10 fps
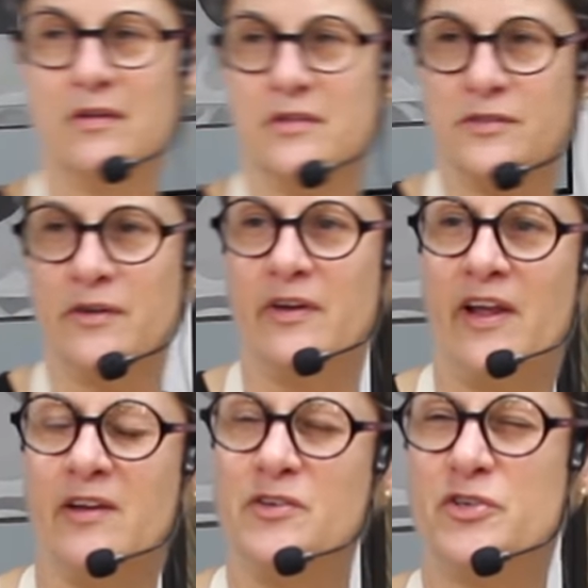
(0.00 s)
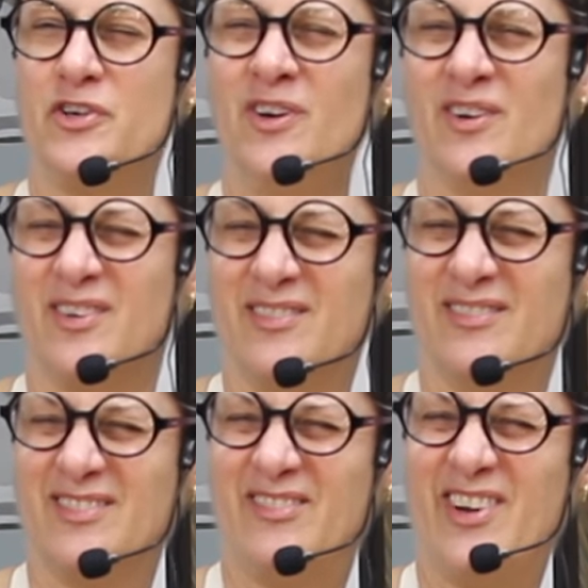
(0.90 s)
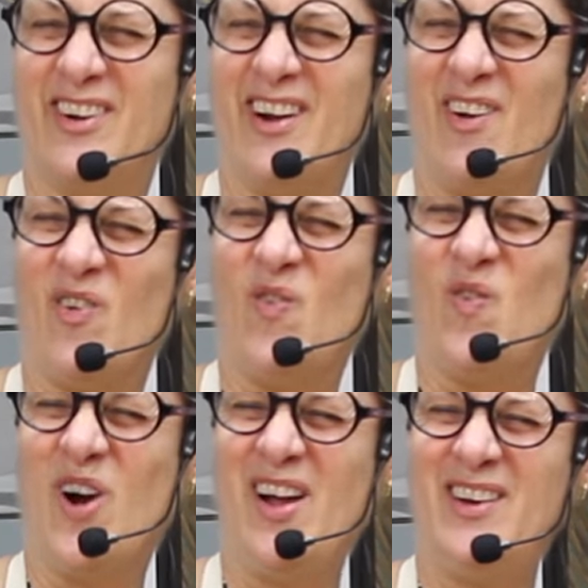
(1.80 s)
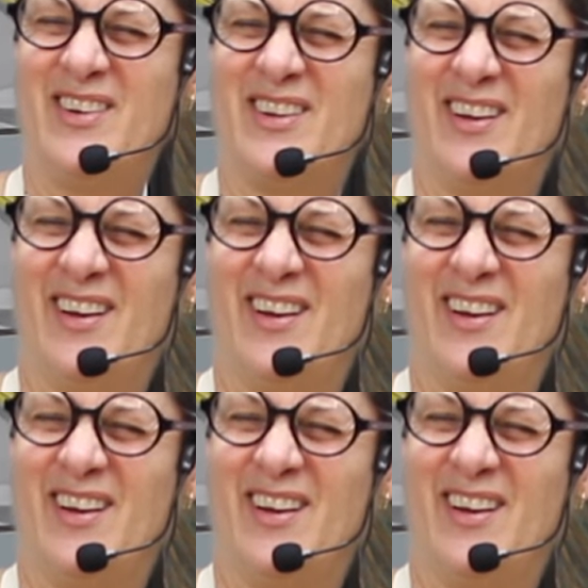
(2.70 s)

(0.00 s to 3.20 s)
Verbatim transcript: Let's look at Anna's shirt. Figure out what